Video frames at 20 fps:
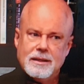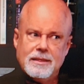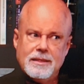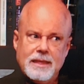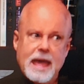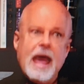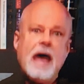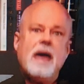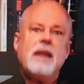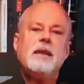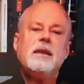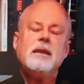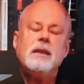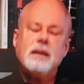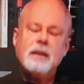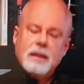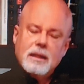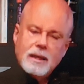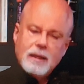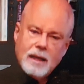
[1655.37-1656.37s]
then
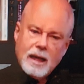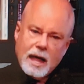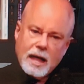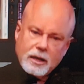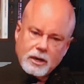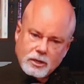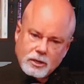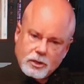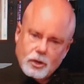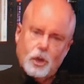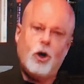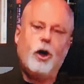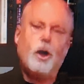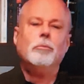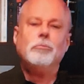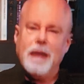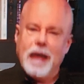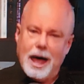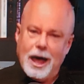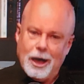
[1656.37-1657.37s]
I could
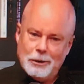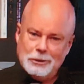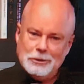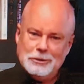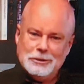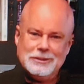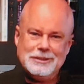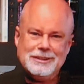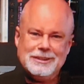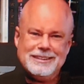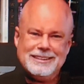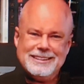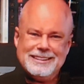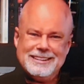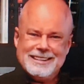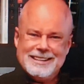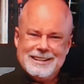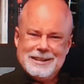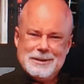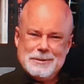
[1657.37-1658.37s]
calm down
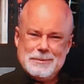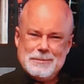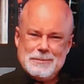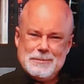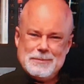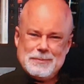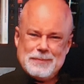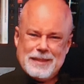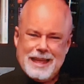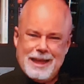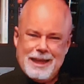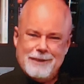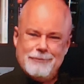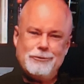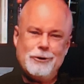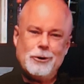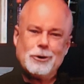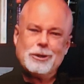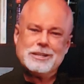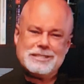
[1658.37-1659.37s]
and
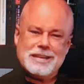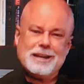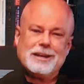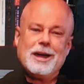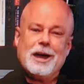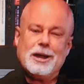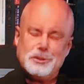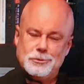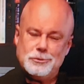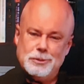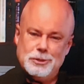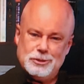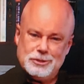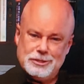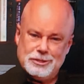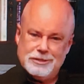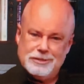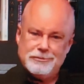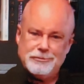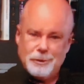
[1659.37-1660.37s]
focus on
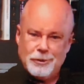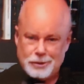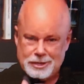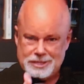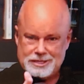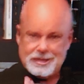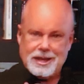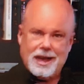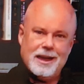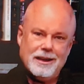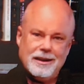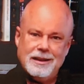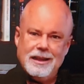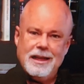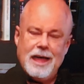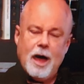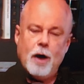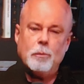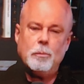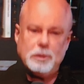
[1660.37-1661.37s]
contribution, focus on
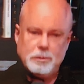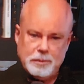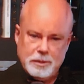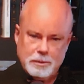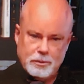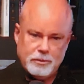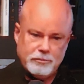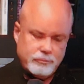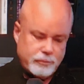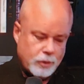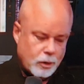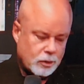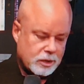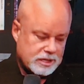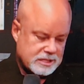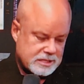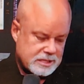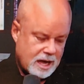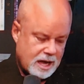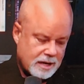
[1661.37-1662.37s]
helping people,
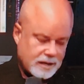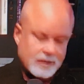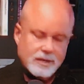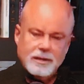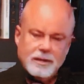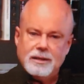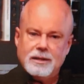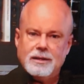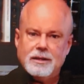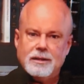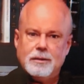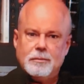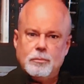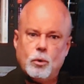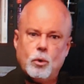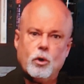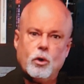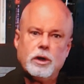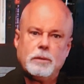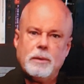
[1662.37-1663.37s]
focus on
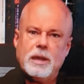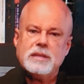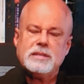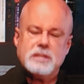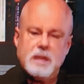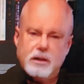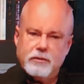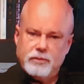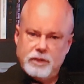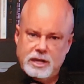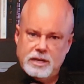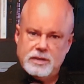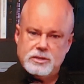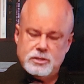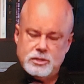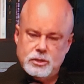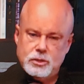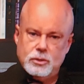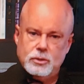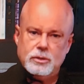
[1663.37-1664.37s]
pouring myself
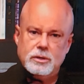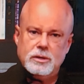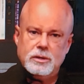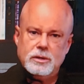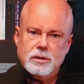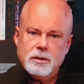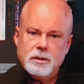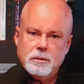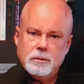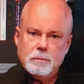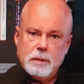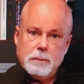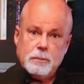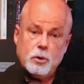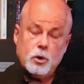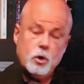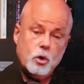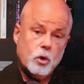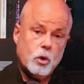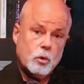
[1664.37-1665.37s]
into people
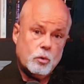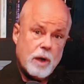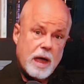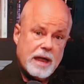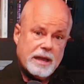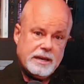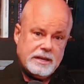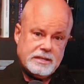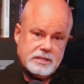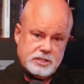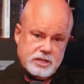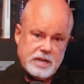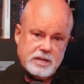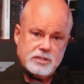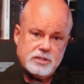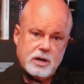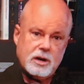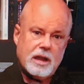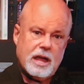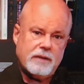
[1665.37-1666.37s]
who are ready to
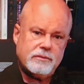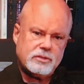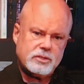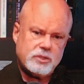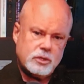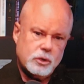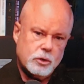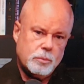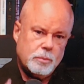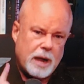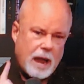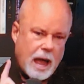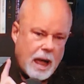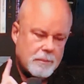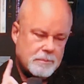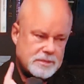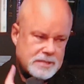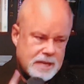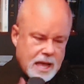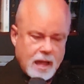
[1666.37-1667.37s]
change their lives too. But
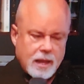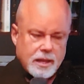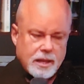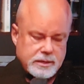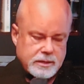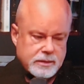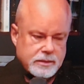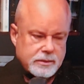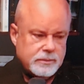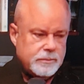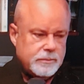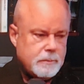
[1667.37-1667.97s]
I'm telling you,